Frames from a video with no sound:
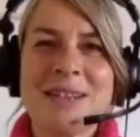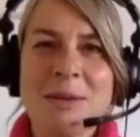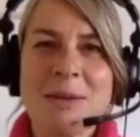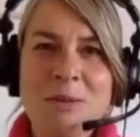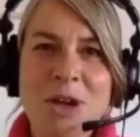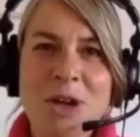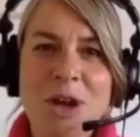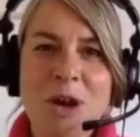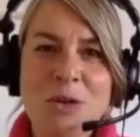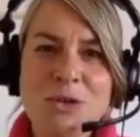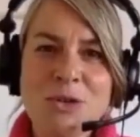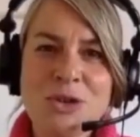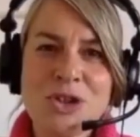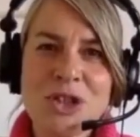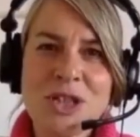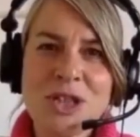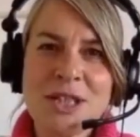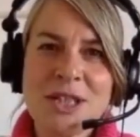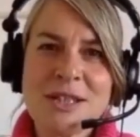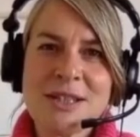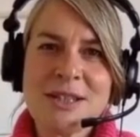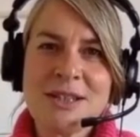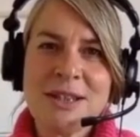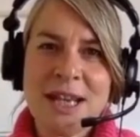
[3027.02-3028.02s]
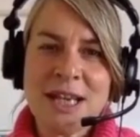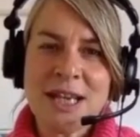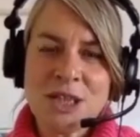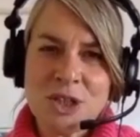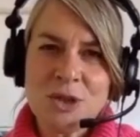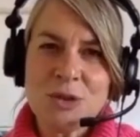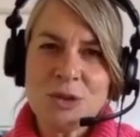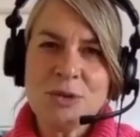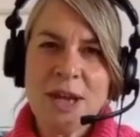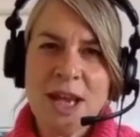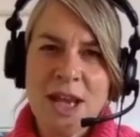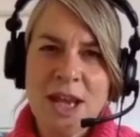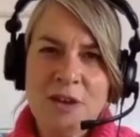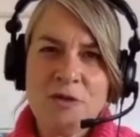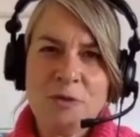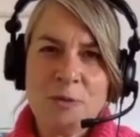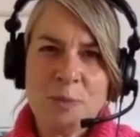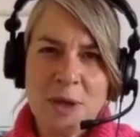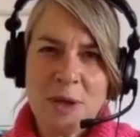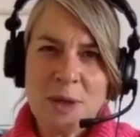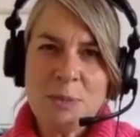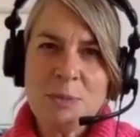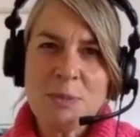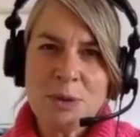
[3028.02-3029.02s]
cultures, they do have
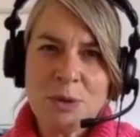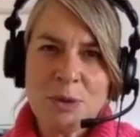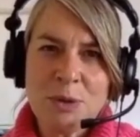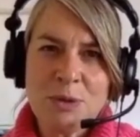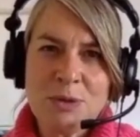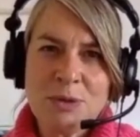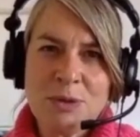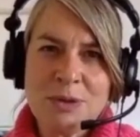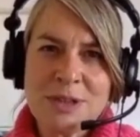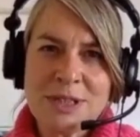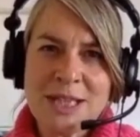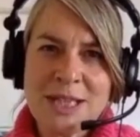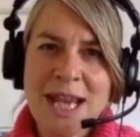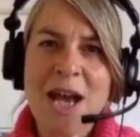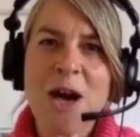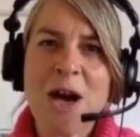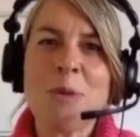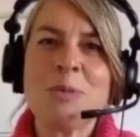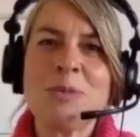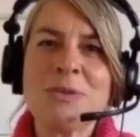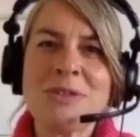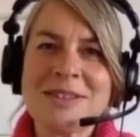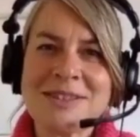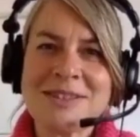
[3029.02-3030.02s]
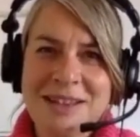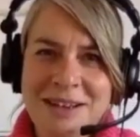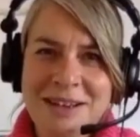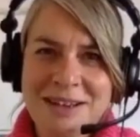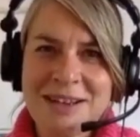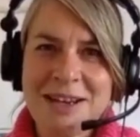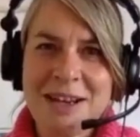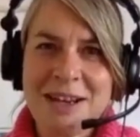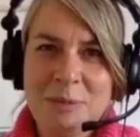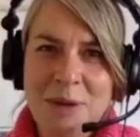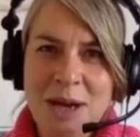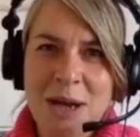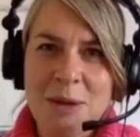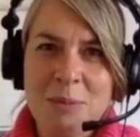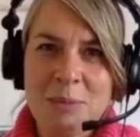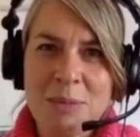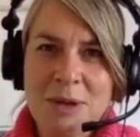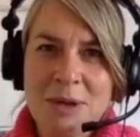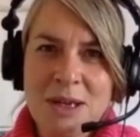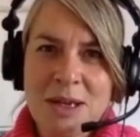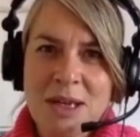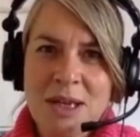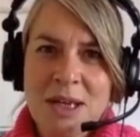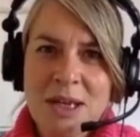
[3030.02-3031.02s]
people to help the sun come up,
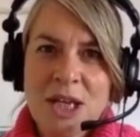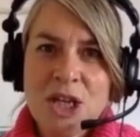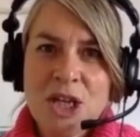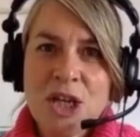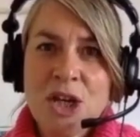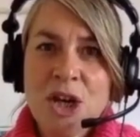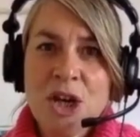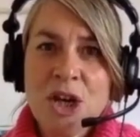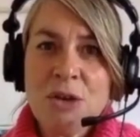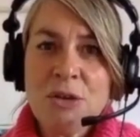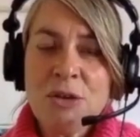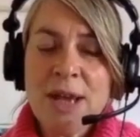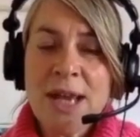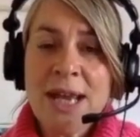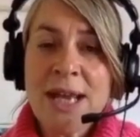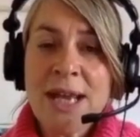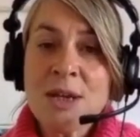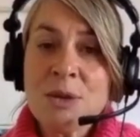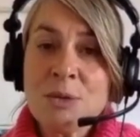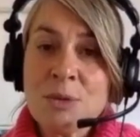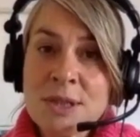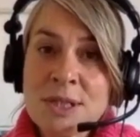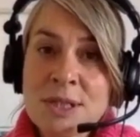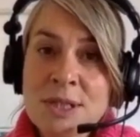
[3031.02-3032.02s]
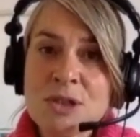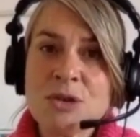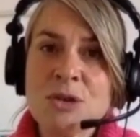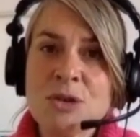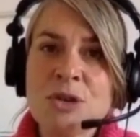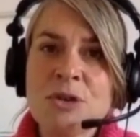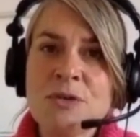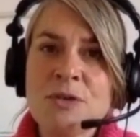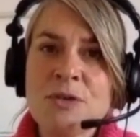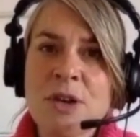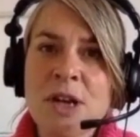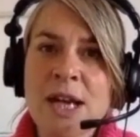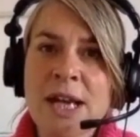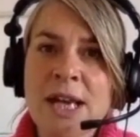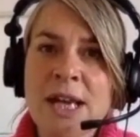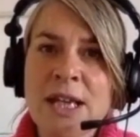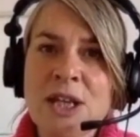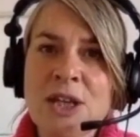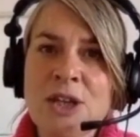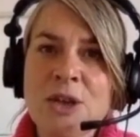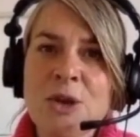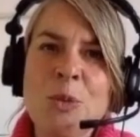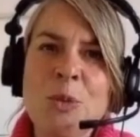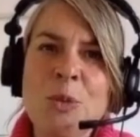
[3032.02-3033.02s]
and it was sort of like,
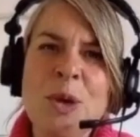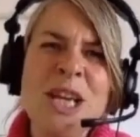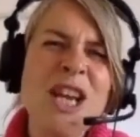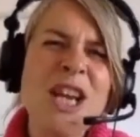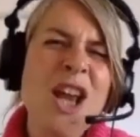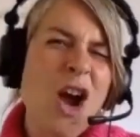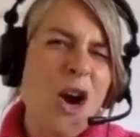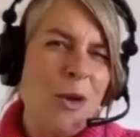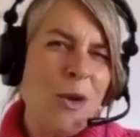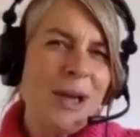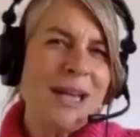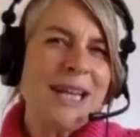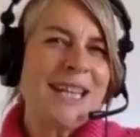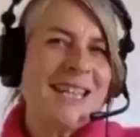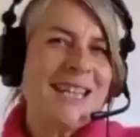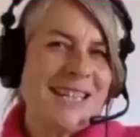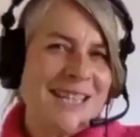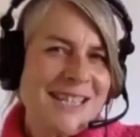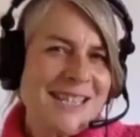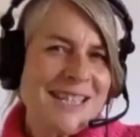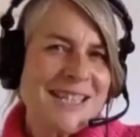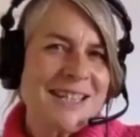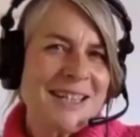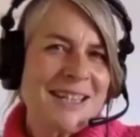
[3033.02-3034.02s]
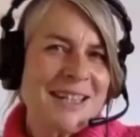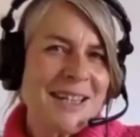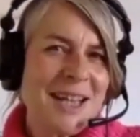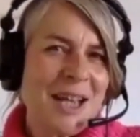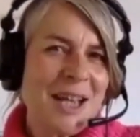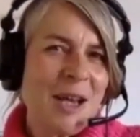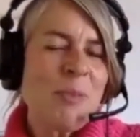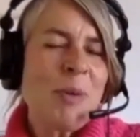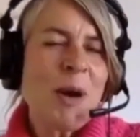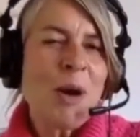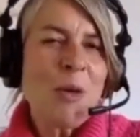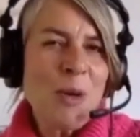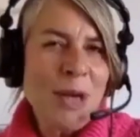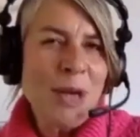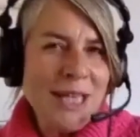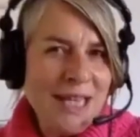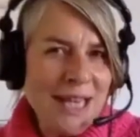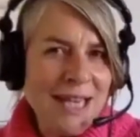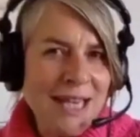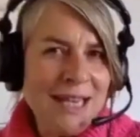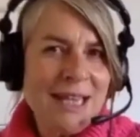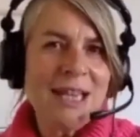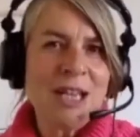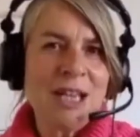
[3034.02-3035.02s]
we know it is, but we
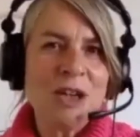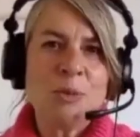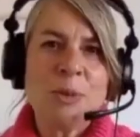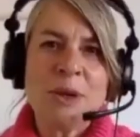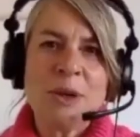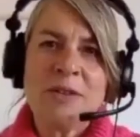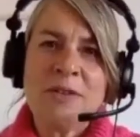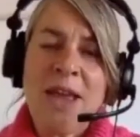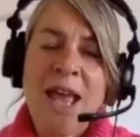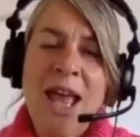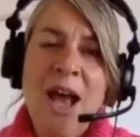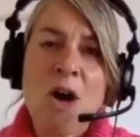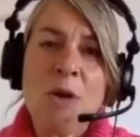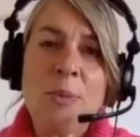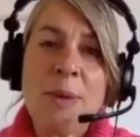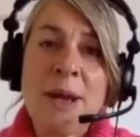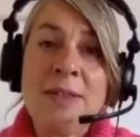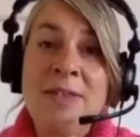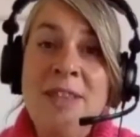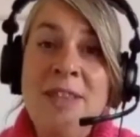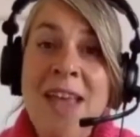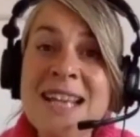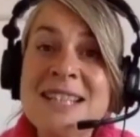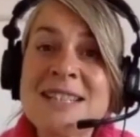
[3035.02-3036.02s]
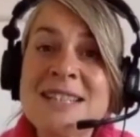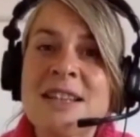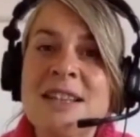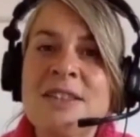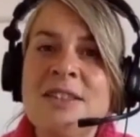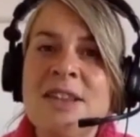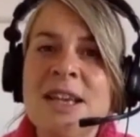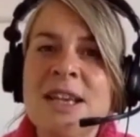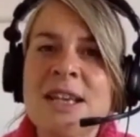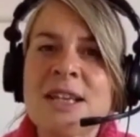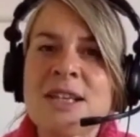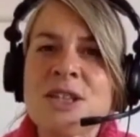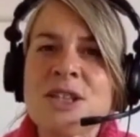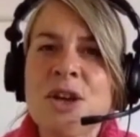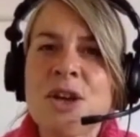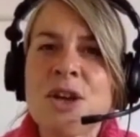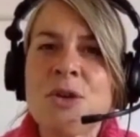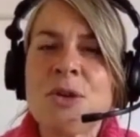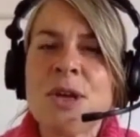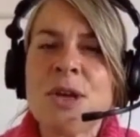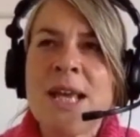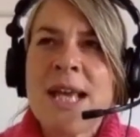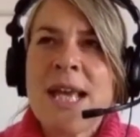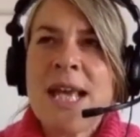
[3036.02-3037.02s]
need a little bit of help. And that's the thing. So
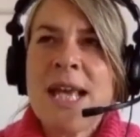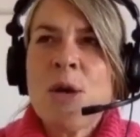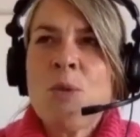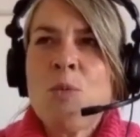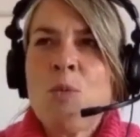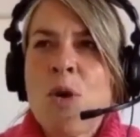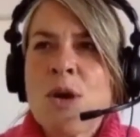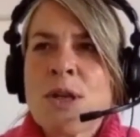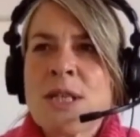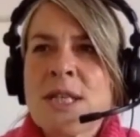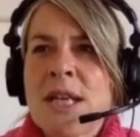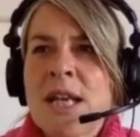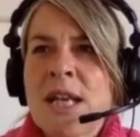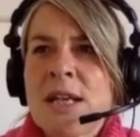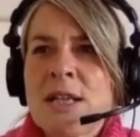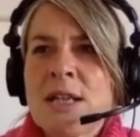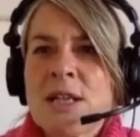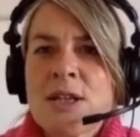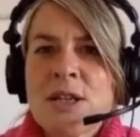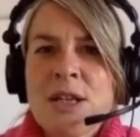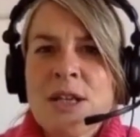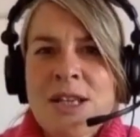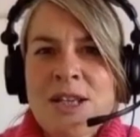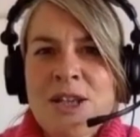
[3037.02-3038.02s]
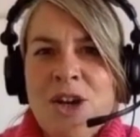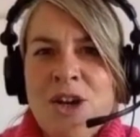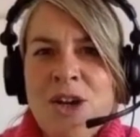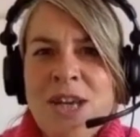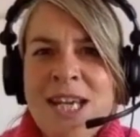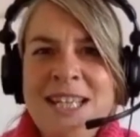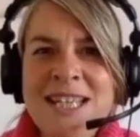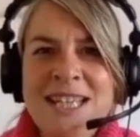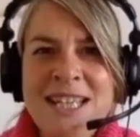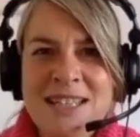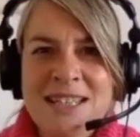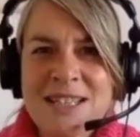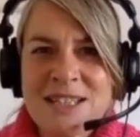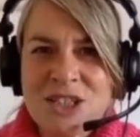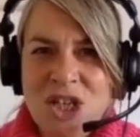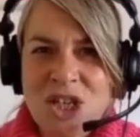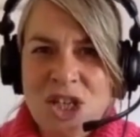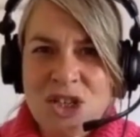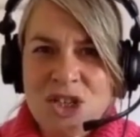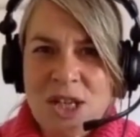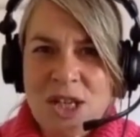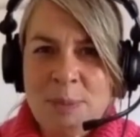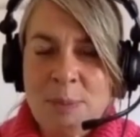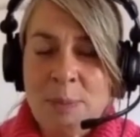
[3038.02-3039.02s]
it wasn't he doesn't
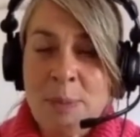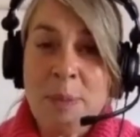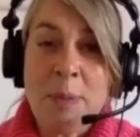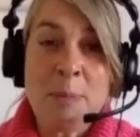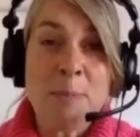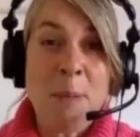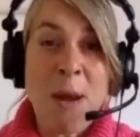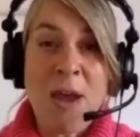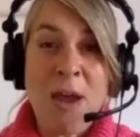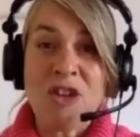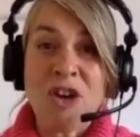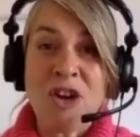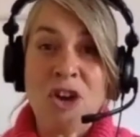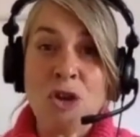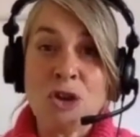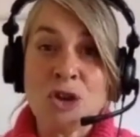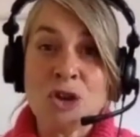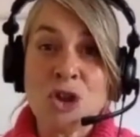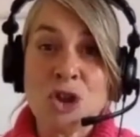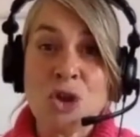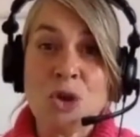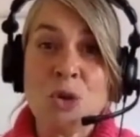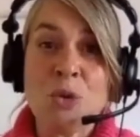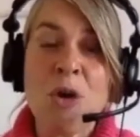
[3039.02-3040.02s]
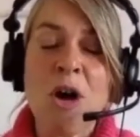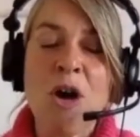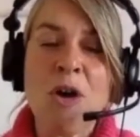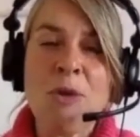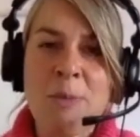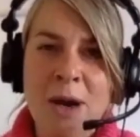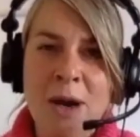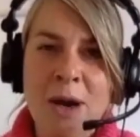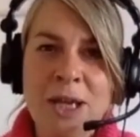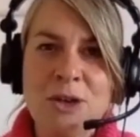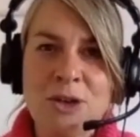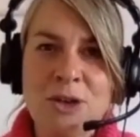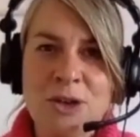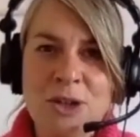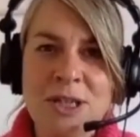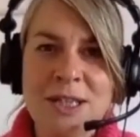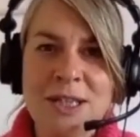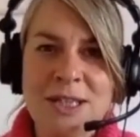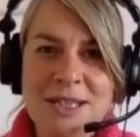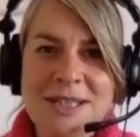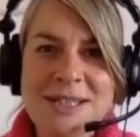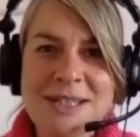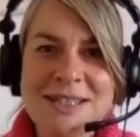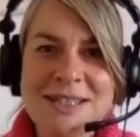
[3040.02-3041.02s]
judge a pathological, oh my goodness.